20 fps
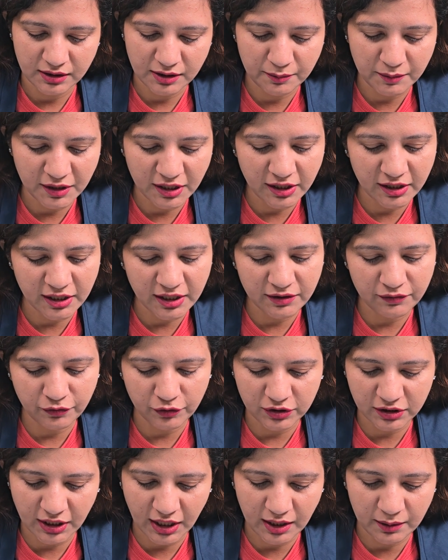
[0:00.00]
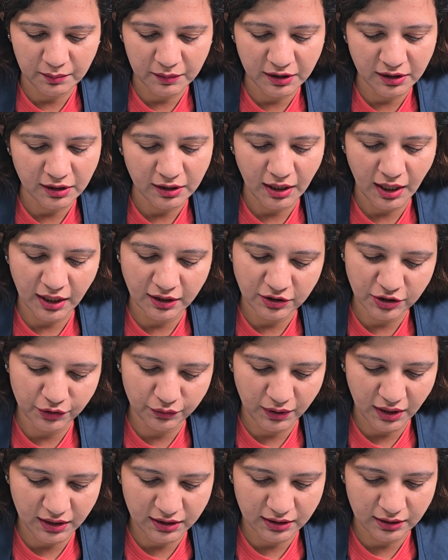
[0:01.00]
Similarly, for thymine and
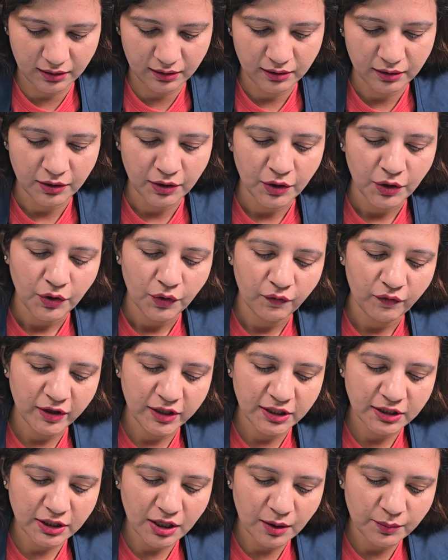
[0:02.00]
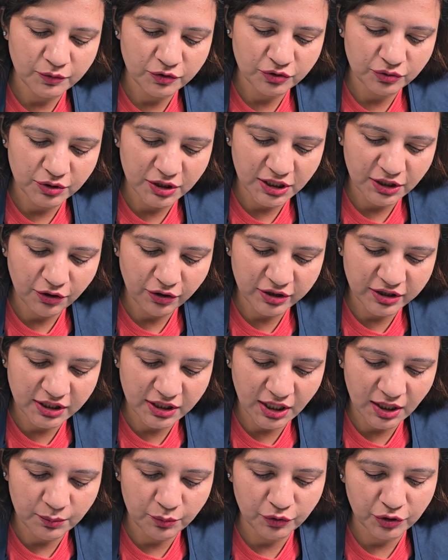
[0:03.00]
uracil. When it comes to
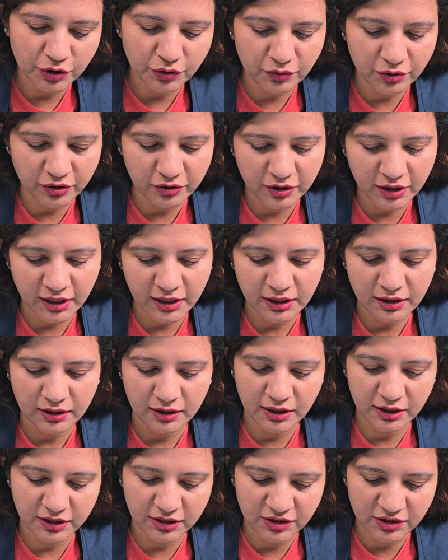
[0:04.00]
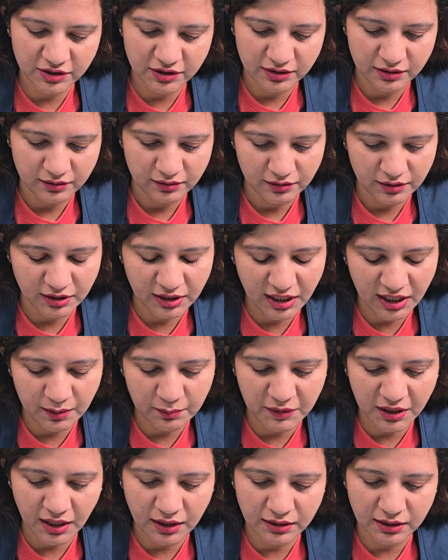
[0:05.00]
deoxyribonucleotide, it is
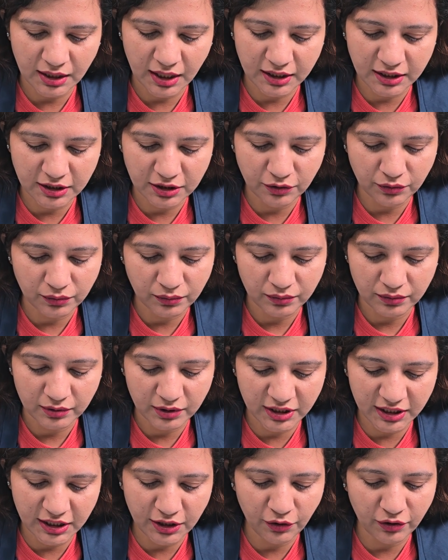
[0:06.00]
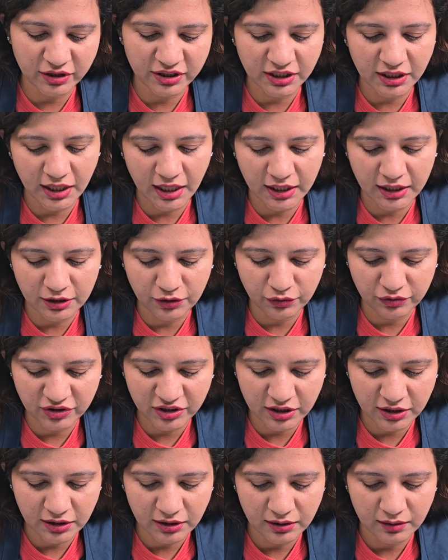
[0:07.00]
named as
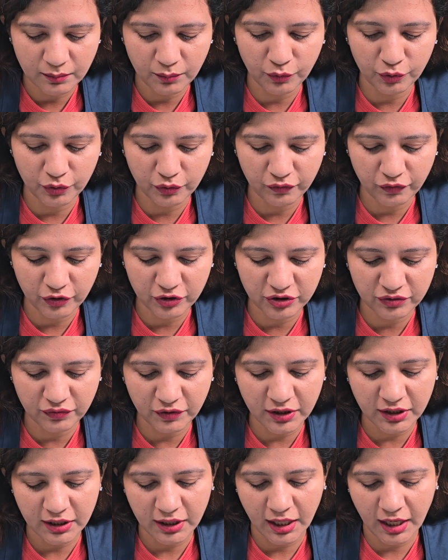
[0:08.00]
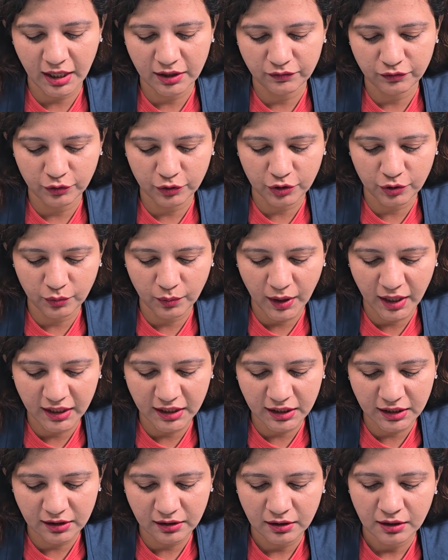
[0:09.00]
deoxyadenosine monophosphate, and for
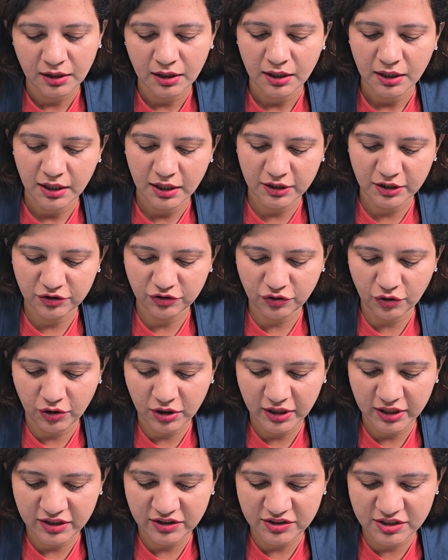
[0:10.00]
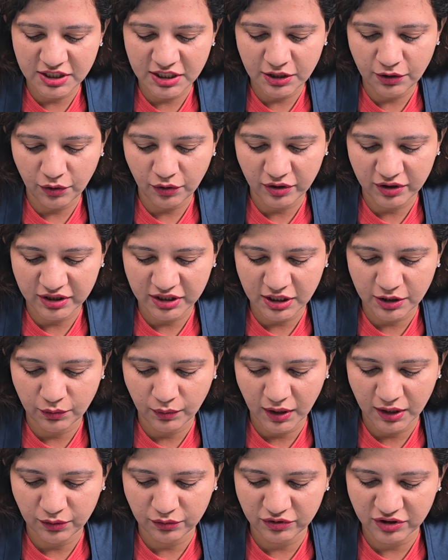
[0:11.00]
guanine, it is called as
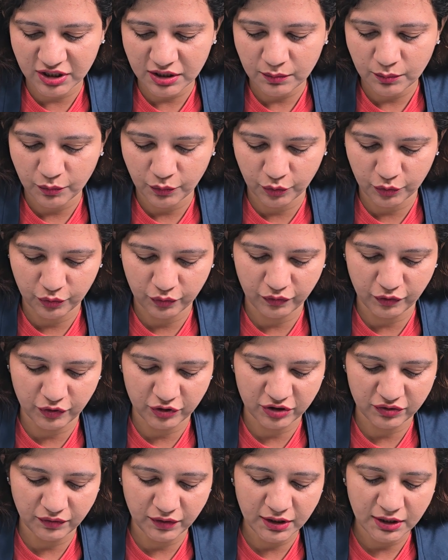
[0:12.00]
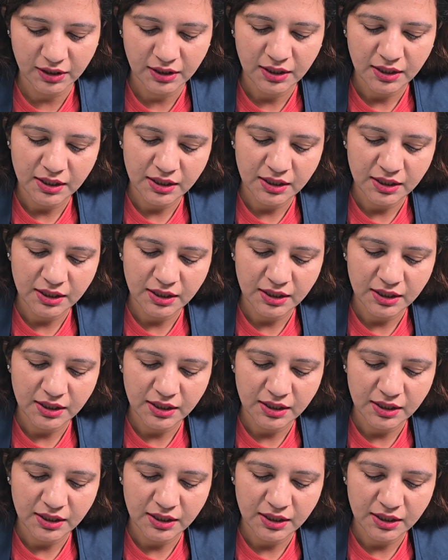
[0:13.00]
deoxyguanosine monophosphate.